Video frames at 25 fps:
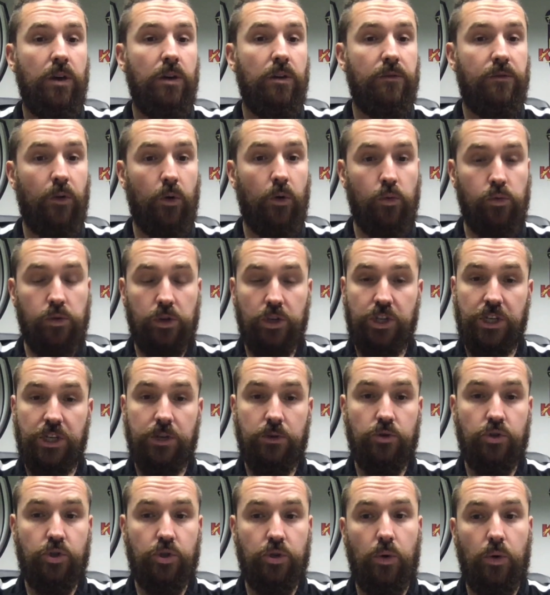for all the
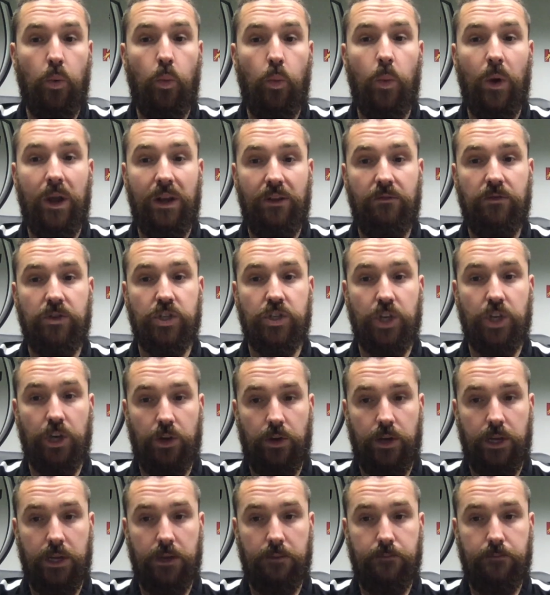children when
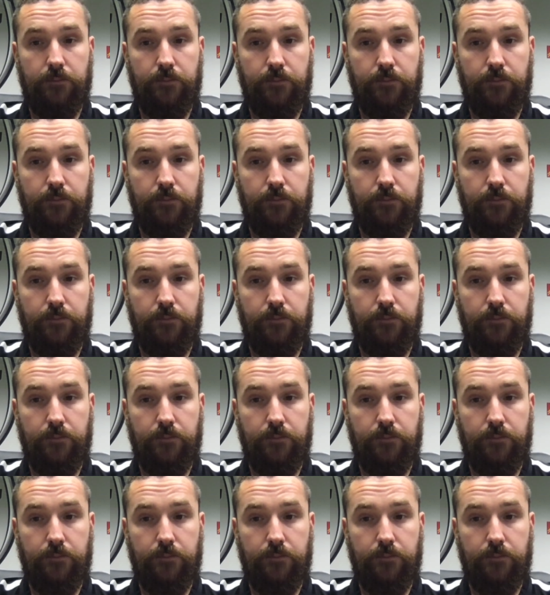returning.